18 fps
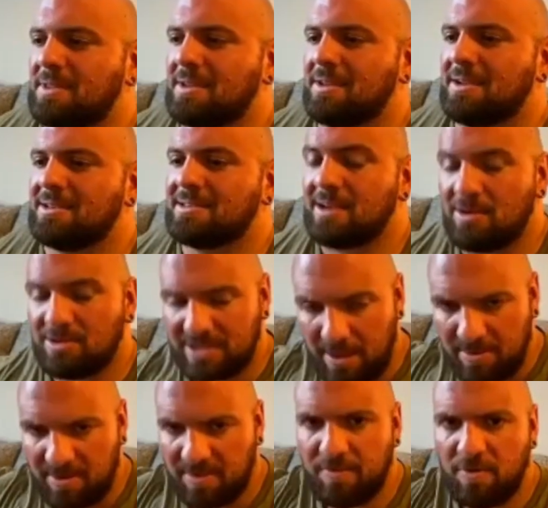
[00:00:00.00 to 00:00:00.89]
Because I was
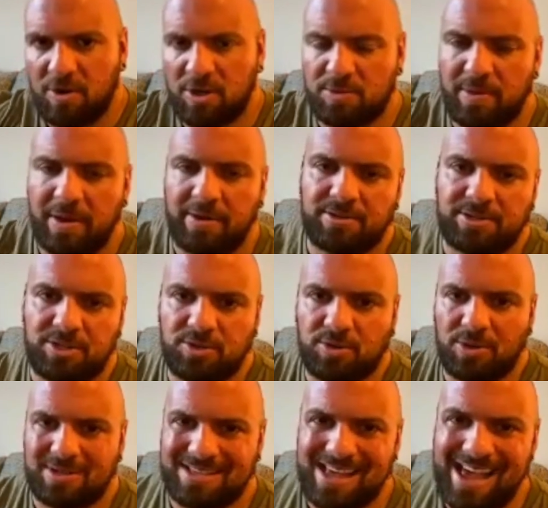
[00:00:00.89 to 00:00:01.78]
able to focus my energy
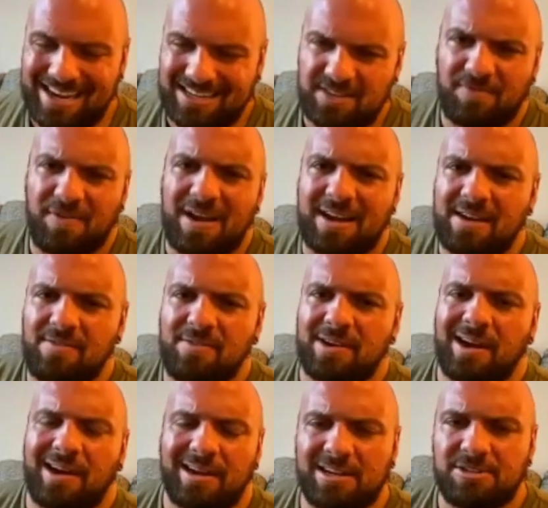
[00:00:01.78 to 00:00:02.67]
towards that. Because if I never
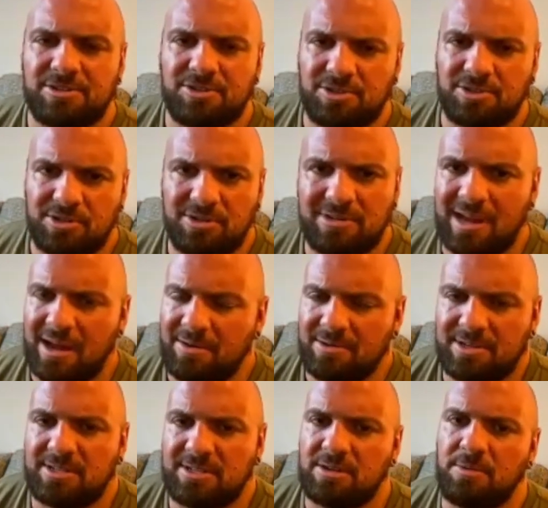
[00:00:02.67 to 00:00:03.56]
got injured, dude, I
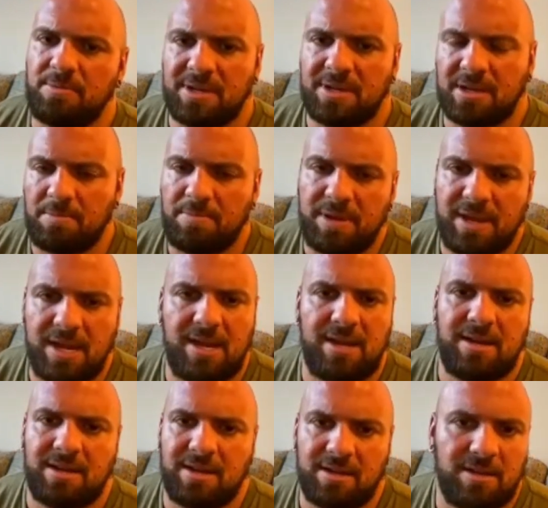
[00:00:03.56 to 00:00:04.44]
would still be
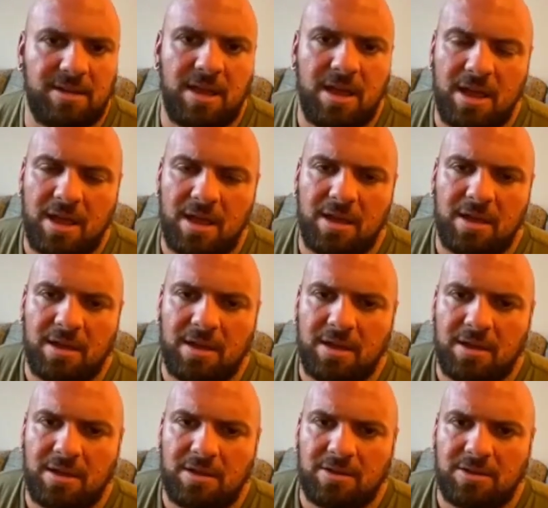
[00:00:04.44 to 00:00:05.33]
competing and
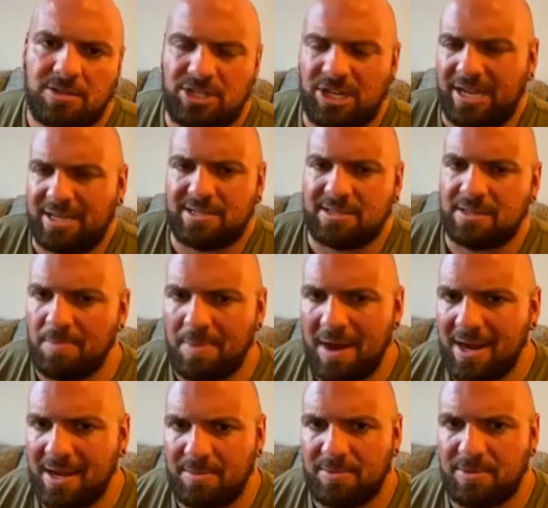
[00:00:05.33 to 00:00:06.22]
chasing the
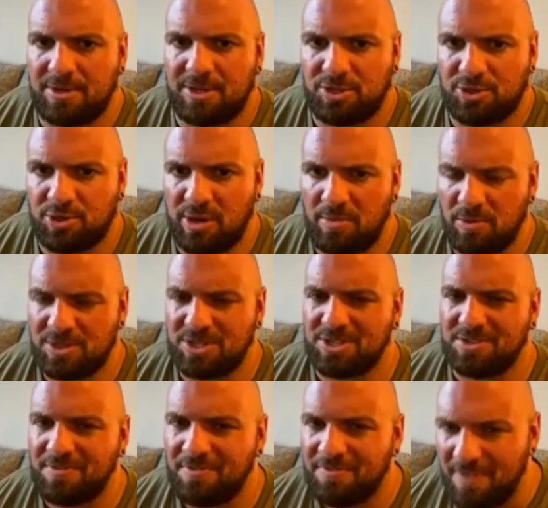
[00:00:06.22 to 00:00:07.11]
bodybuilding dream, which
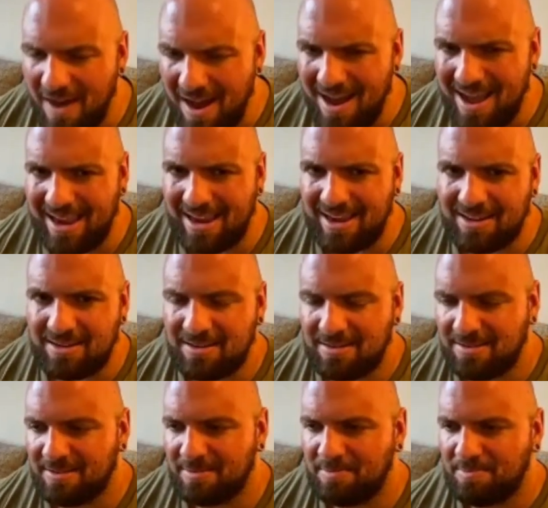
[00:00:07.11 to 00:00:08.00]
is fine.
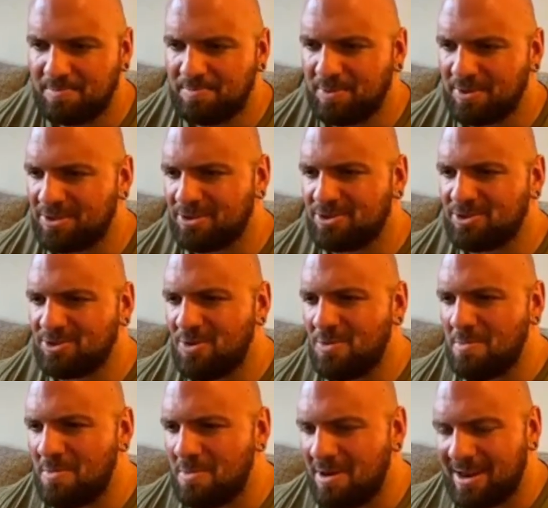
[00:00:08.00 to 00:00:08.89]
But there's no
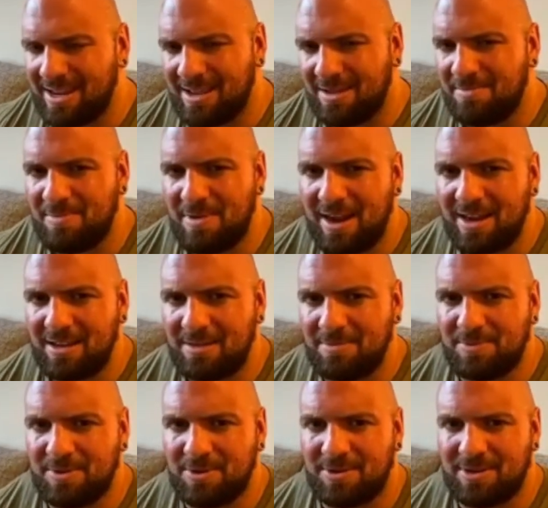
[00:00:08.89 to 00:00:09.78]
money in
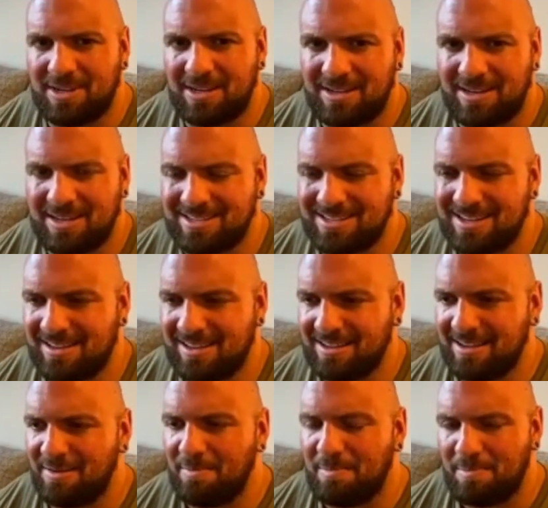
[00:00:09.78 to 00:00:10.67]
bodybuilding. It's not
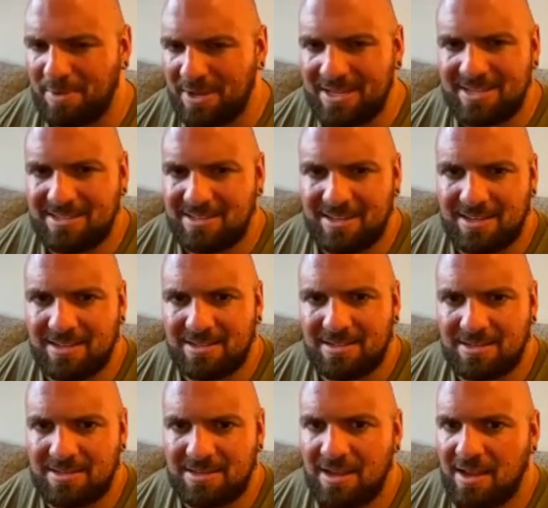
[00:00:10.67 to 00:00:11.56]
like a
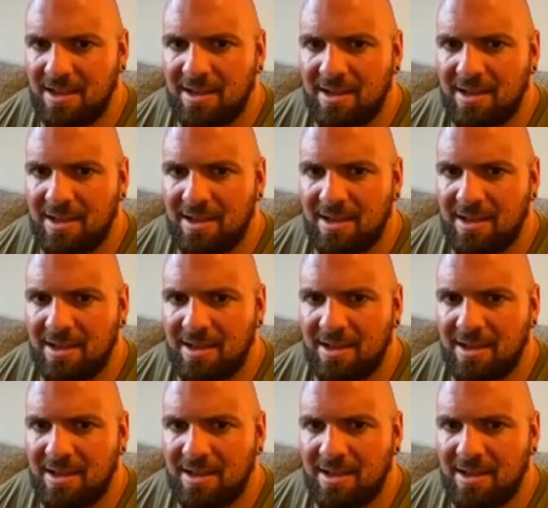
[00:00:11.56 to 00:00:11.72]
business.